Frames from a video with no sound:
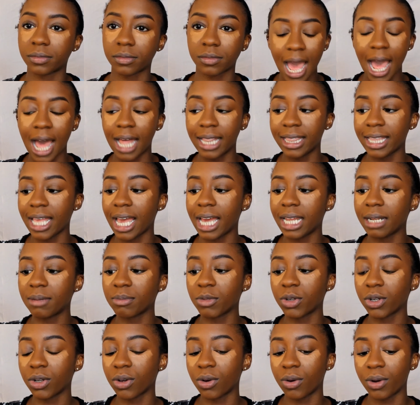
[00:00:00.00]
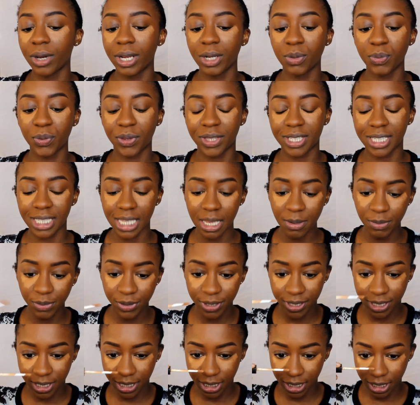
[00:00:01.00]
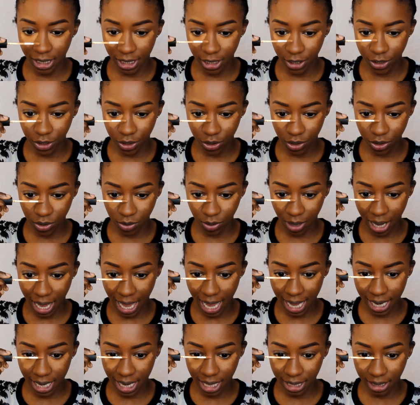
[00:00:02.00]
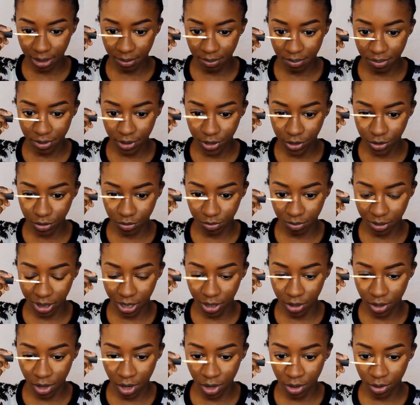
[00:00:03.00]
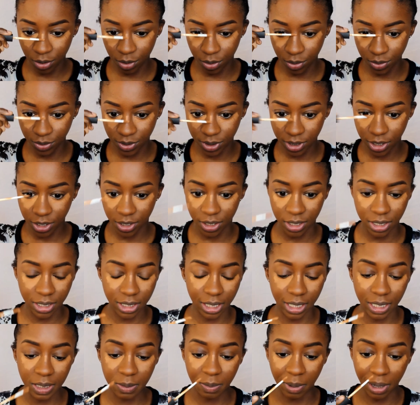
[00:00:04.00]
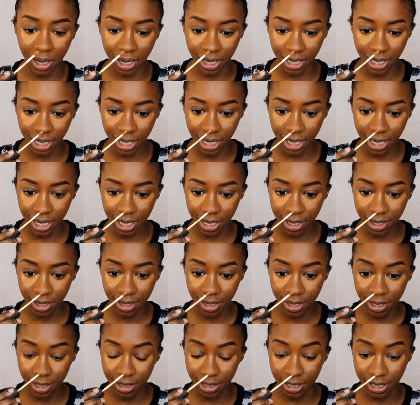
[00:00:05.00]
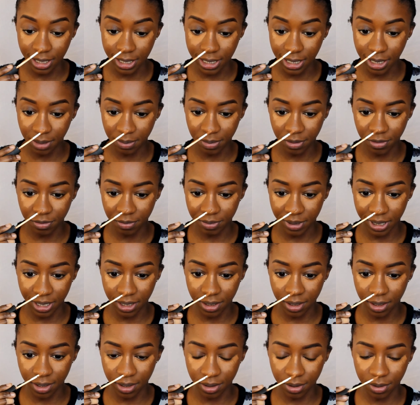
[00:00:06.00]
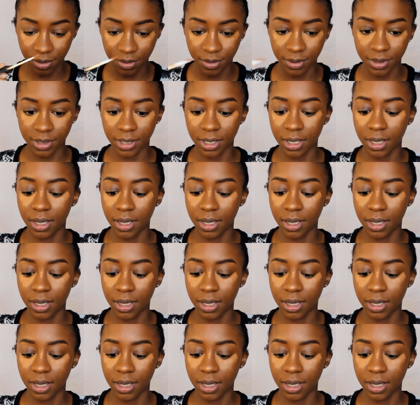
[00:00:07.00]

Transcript: And then I'm gonna go in with the same concealer just to highlight the bridge of my nose, just this part here, the tip of my nose,